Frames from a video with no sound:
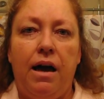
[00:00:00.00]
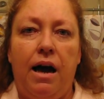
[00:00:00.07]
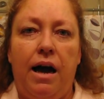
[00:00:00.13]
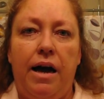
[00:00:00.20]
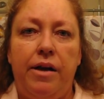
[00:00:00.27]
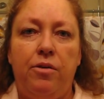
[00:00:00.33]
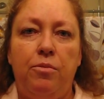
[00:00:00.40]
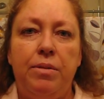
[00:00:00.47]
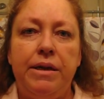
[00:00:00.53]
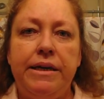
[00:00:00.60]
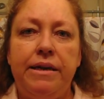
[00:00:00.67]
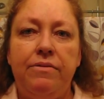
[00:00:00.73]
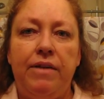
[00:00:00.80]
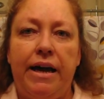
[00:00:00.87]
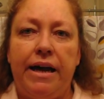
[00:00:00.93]
I don't
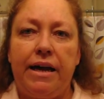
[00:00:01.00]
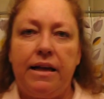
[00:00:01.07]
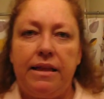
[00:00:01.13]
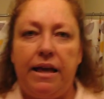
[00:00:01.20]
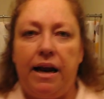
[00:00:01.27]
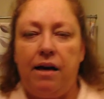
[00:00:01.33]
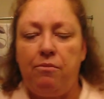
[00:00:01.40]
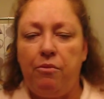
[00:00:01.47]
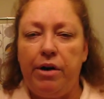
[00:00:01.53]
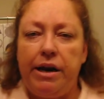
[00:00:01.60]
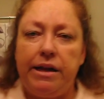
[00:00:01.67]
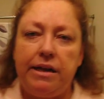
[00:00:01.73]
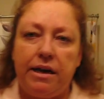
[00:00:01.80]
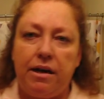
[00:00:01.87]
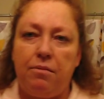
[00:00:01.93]
believe like that I'm
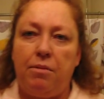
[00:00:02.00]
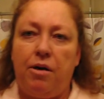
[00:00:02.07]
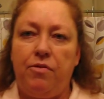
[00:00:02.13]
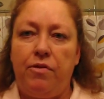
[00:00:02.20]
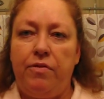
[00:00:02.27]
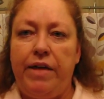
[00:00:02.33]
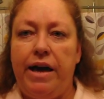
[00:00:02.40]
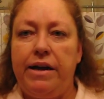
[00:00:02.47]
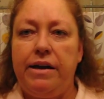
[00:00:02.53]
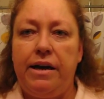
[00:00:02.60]
ready to come off of that